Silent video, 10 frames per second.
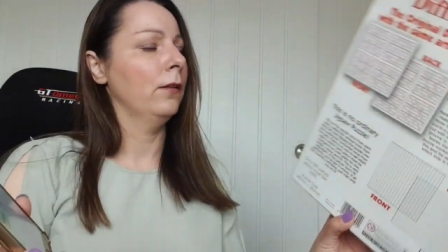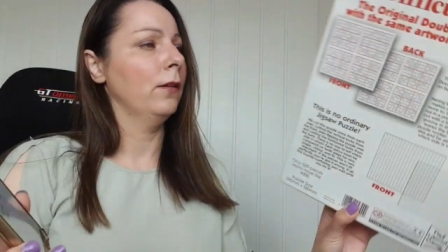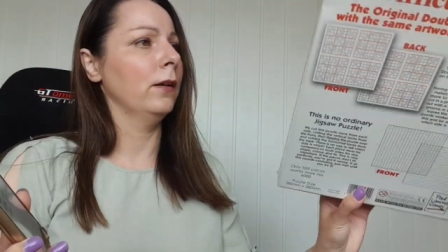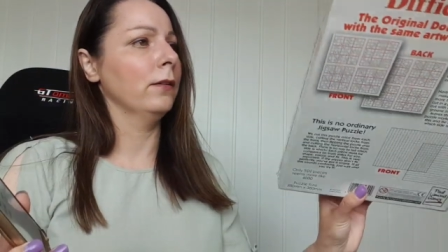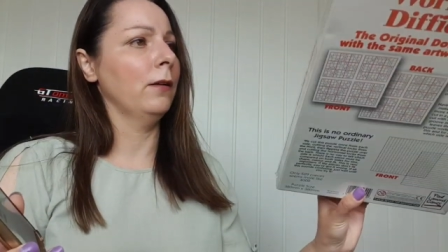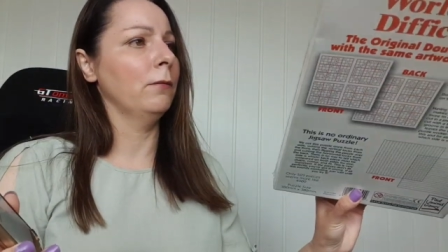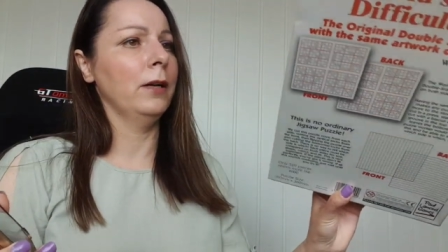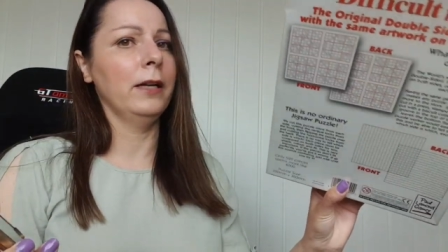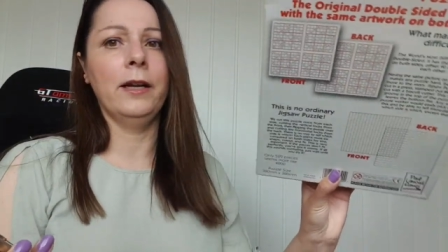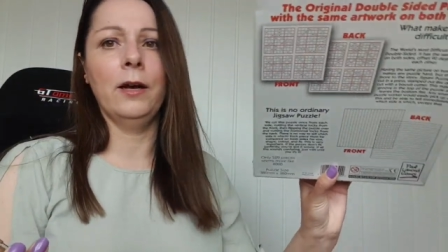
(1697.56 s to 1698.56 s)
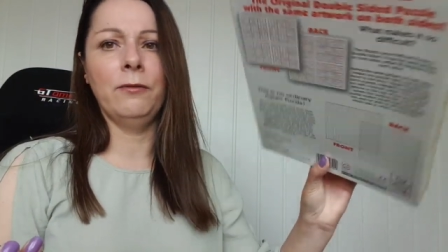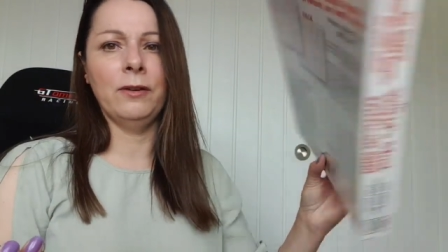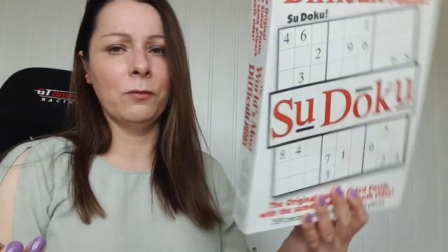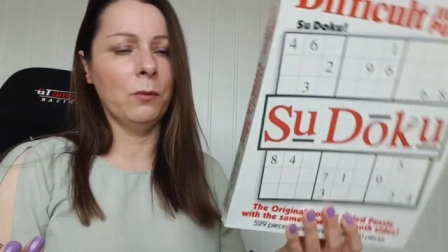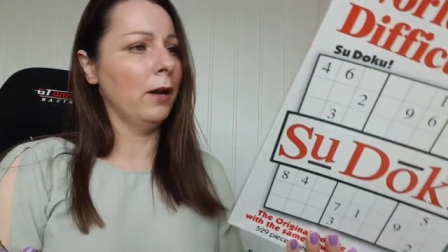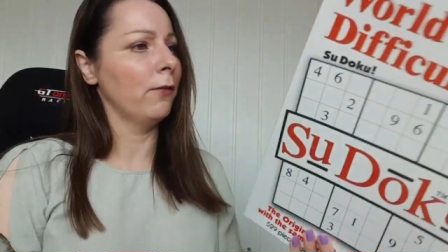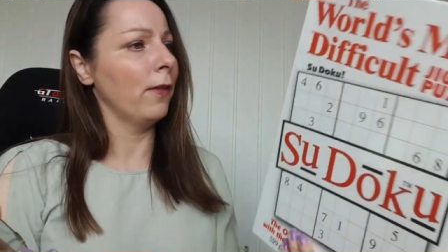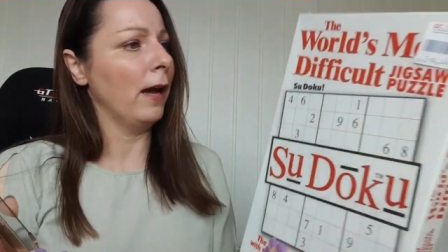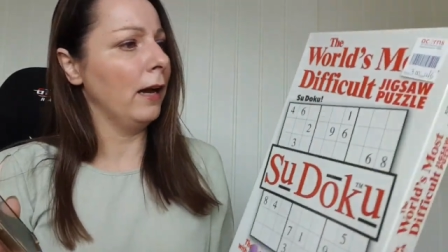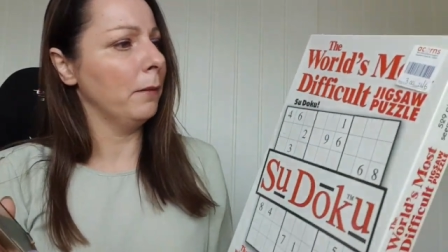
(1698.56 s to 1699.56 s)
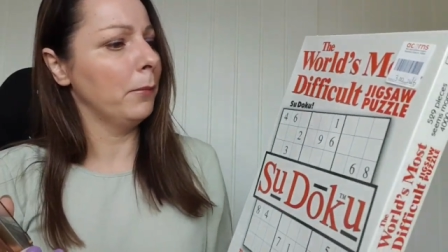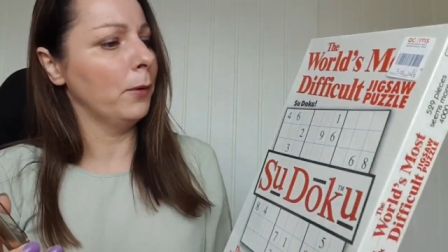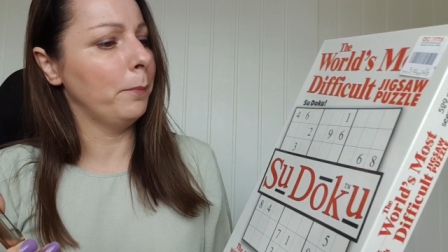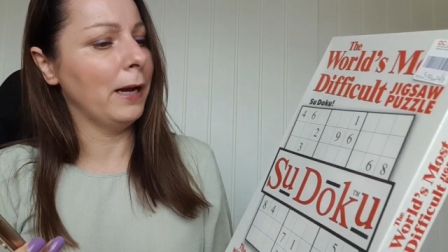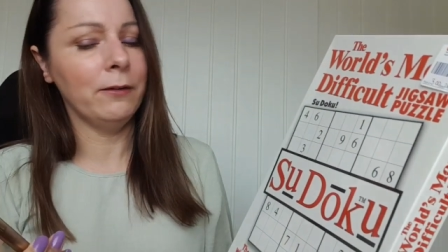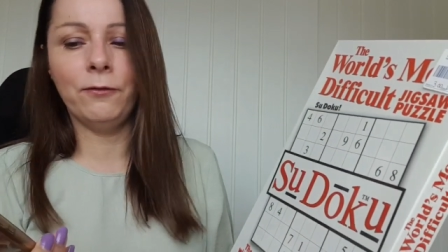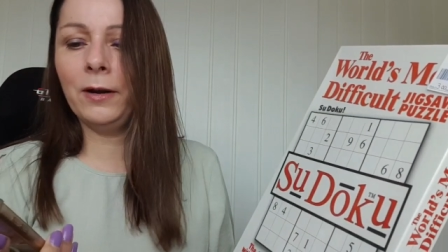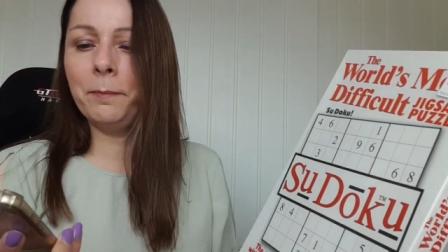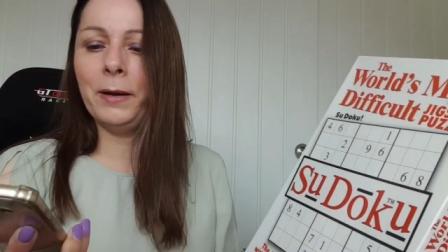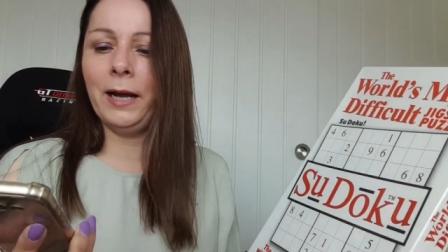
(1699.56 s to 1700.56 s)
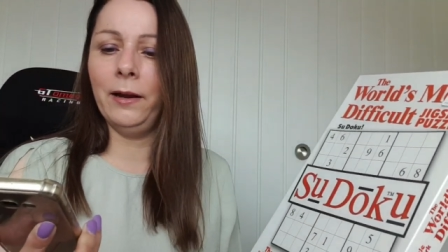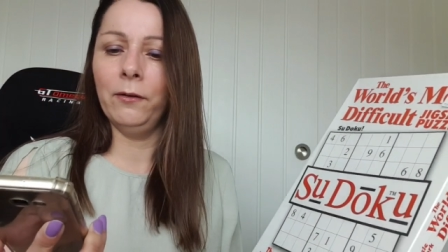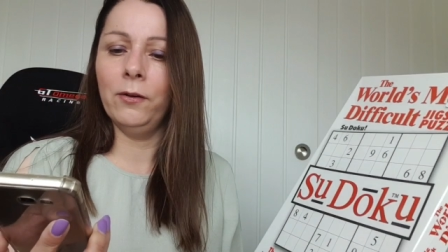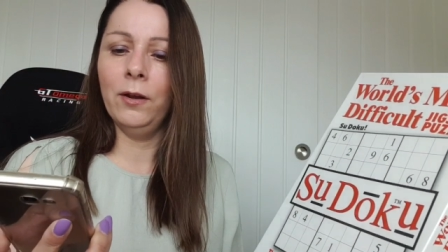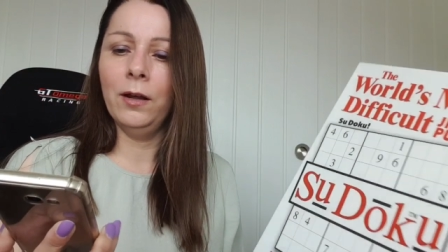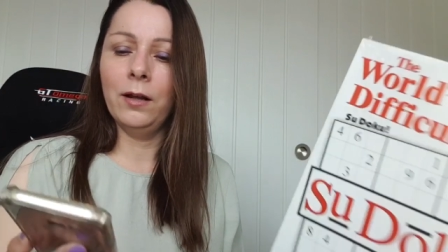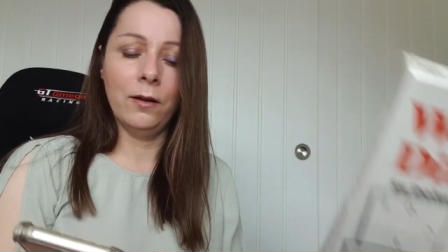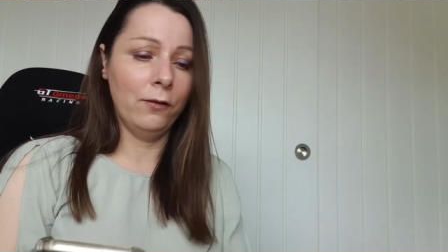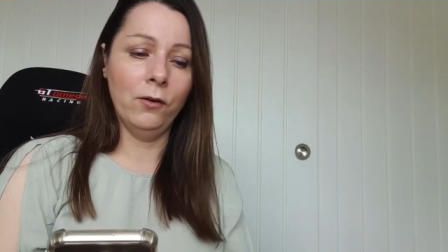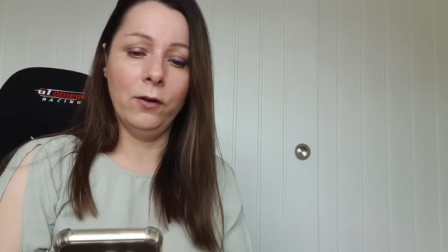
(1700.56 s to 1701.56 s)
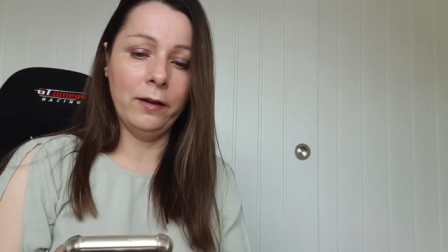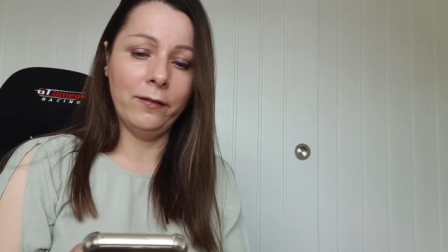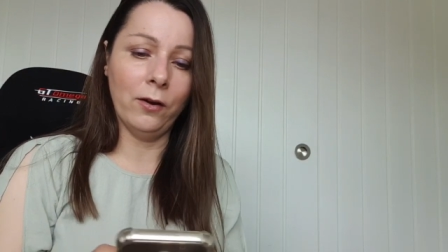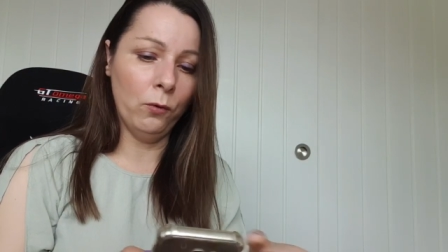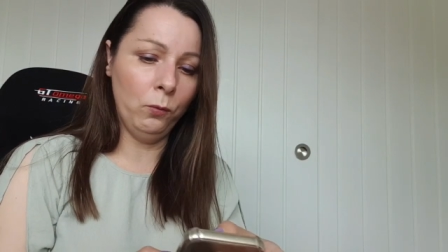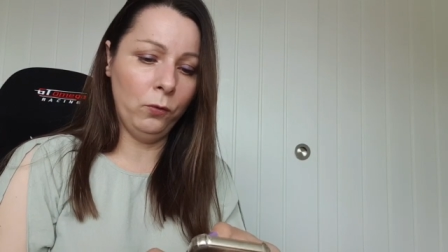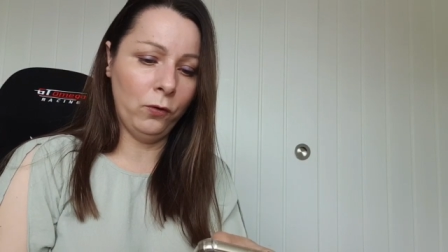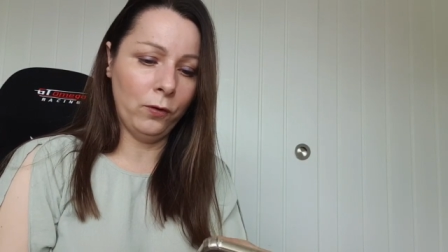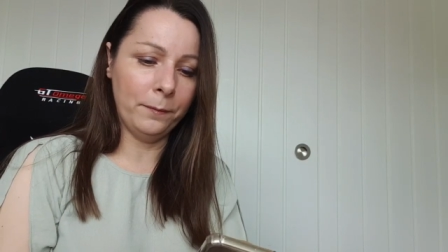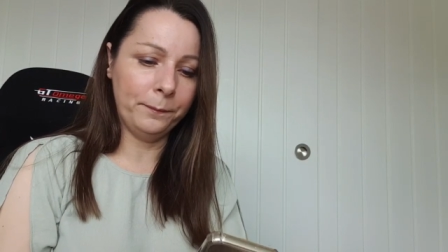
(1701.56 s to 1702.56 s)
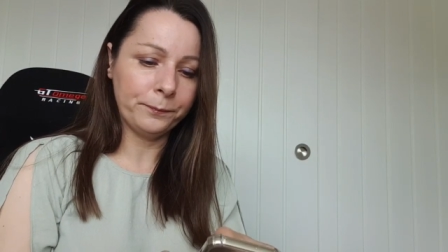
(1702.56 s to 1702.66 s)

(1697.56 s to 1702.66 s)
so i don't really know if it's worth that but pay three pound there's none in solds